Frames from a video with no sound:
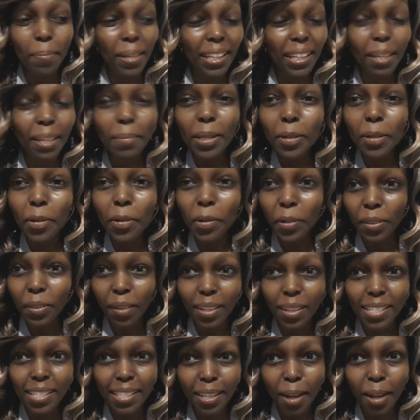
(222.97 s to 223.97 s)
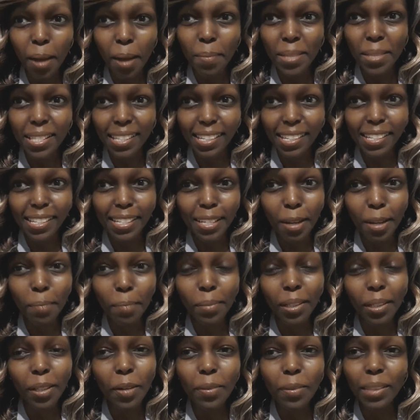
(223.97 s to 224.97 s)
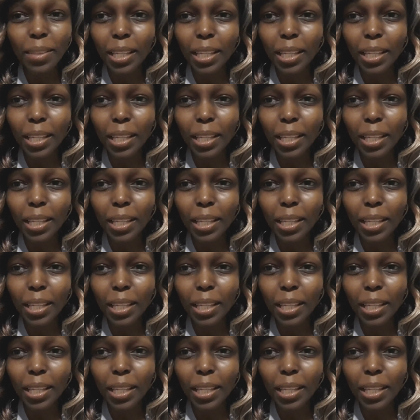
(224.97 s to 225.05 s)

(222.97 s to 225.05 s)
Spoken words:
but let me know your thoughts in the comment section down below.